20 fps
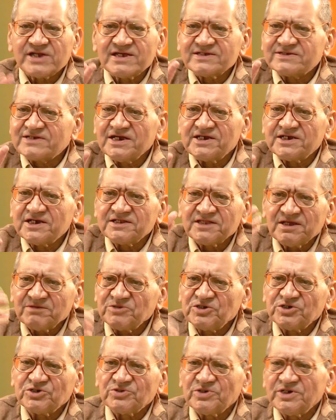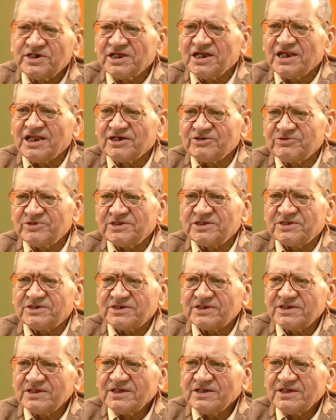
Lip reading: translated them into Indian languages